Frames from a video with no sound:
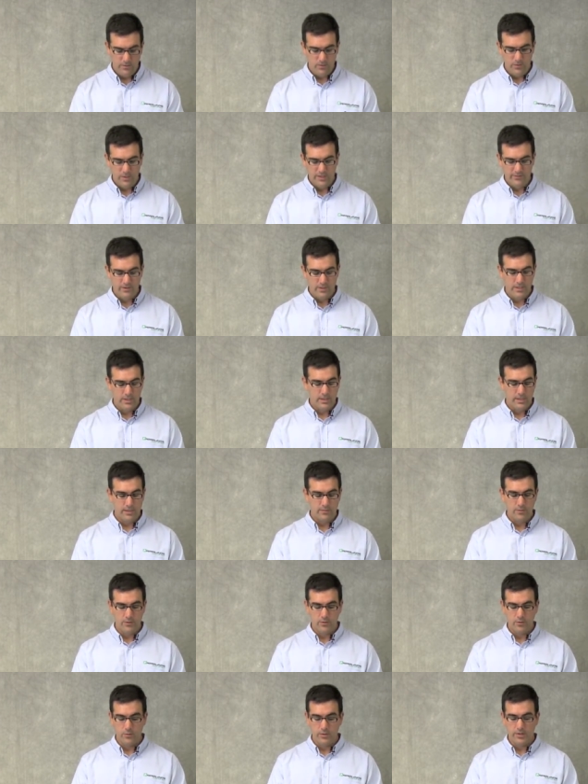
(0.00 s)
We have a
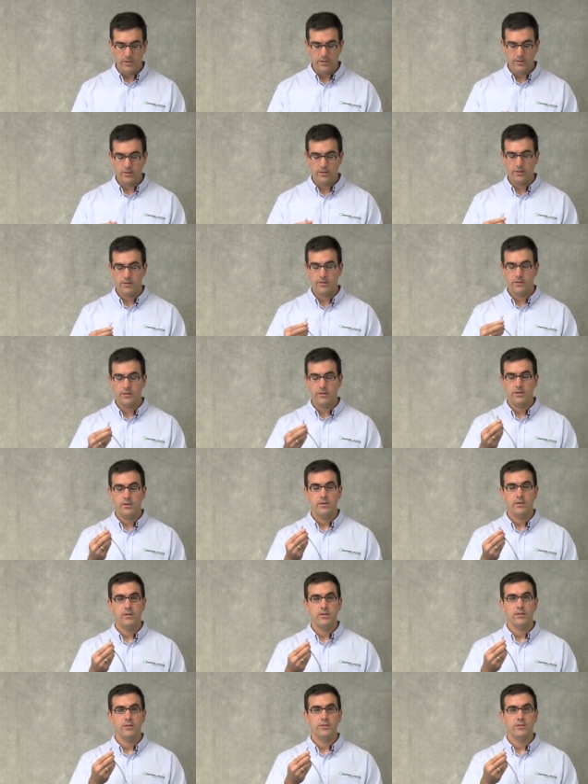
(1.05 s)
cable with
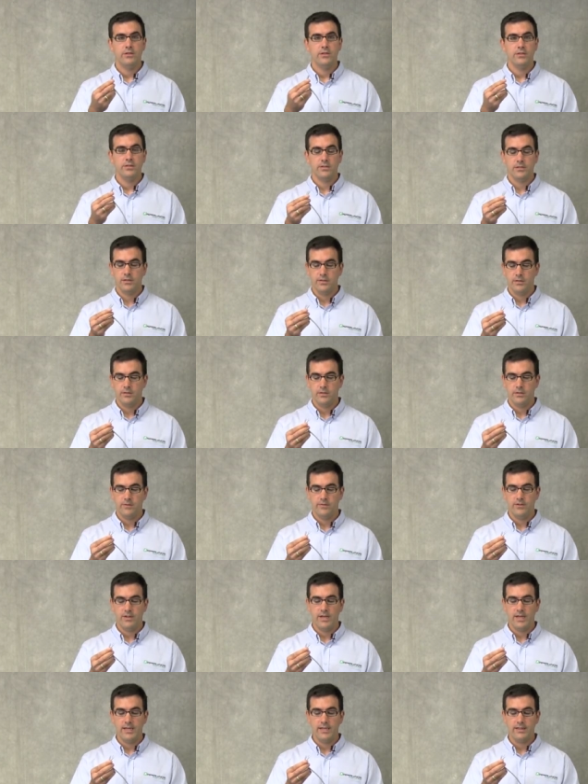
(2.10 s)
just
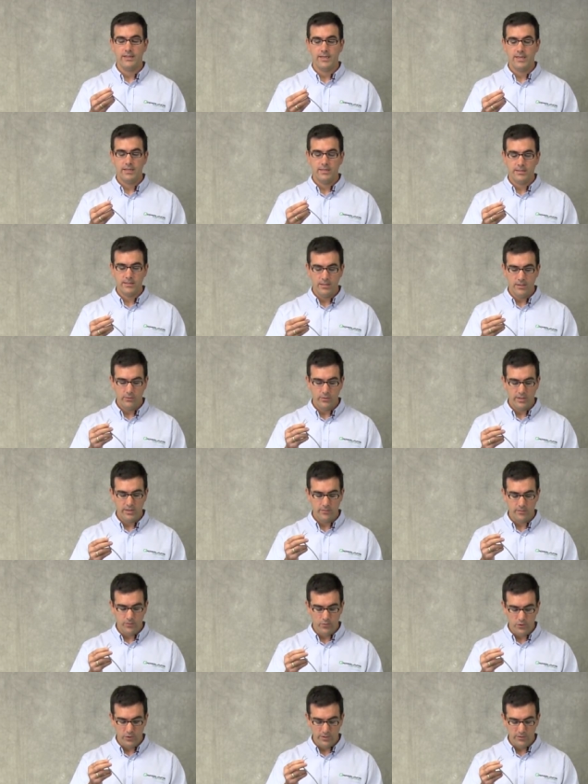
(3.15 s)
flying leads that we
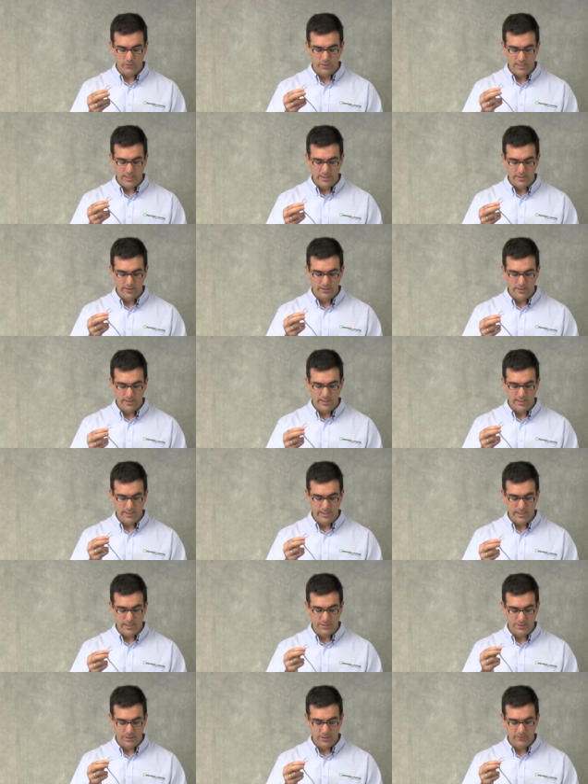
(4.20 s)
can put on
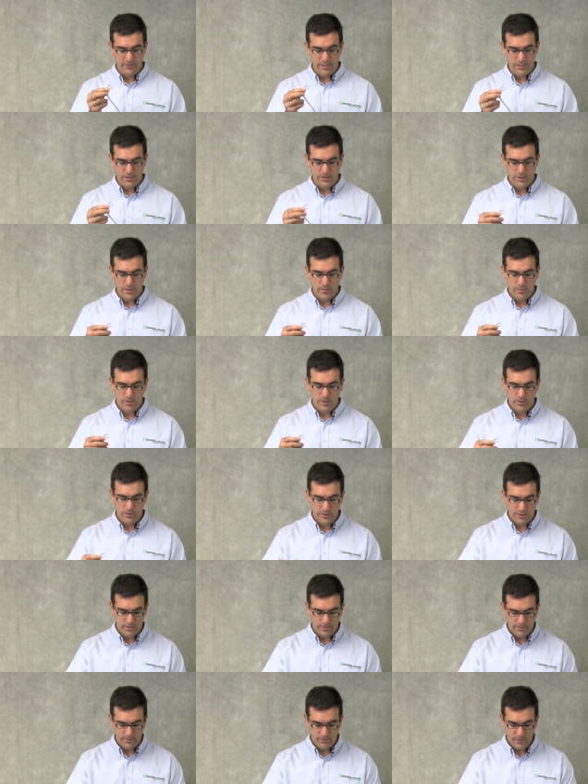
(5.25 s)
AS-Interface
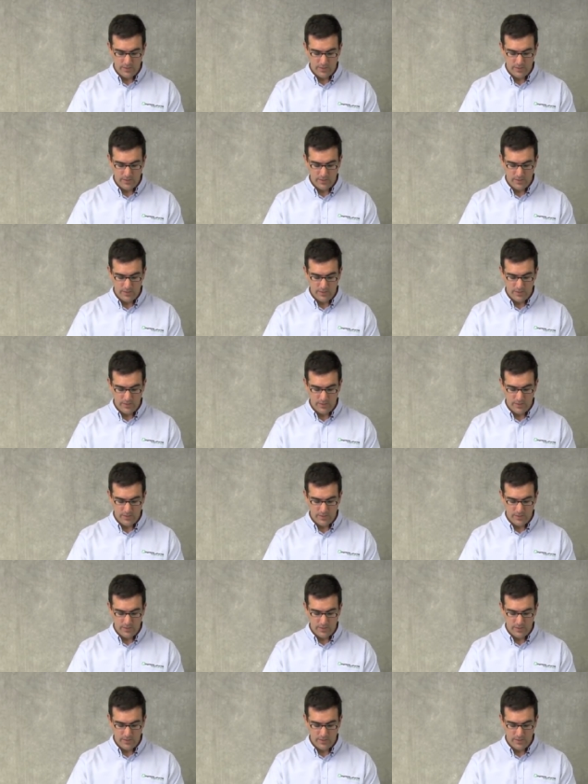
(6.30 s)
terminals.